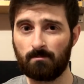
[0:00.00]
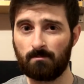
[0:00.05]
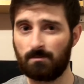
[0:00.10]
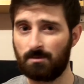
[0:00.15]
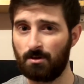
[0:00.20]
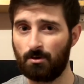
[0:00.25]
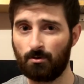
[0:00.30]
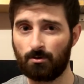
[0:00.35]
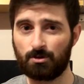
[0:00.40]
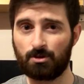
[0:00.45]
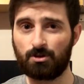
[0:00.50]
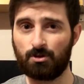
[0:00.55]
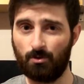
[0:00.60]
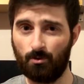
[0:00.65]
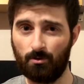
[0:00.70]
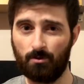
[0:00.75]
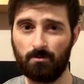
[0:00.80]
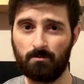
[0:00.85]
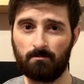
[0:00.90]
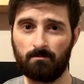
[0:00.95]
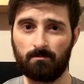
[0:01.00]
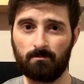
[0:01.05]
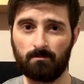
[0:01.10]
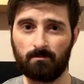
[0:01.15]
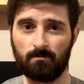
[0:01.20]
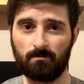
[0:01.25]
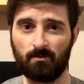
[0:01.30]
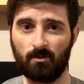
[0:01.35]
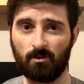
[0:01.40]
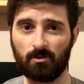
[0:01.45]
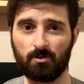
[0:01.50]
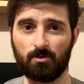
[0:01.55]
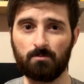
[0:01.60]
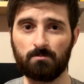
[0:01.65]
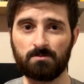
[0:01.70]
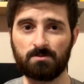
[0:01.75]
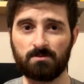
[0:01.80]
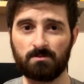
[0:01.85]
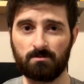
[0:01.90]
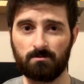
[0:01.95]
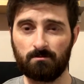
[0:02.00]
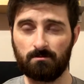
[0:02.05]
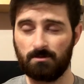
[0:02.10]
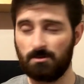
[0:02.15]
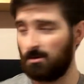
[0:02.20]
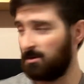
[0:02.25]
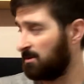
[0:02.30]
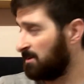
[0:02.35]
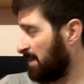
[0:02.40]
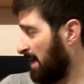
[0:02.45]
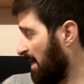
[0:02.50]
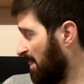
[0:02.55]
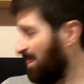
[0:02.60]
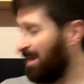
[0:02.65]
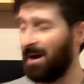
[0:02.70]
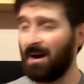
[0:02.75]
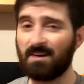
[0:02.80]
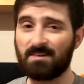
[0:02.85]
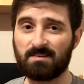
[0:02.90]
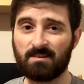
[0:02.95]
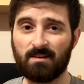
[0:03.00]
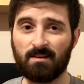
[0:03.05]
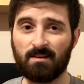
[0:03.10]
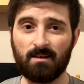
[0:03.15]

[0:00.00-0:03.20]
you know, shonen volumes, you can get that,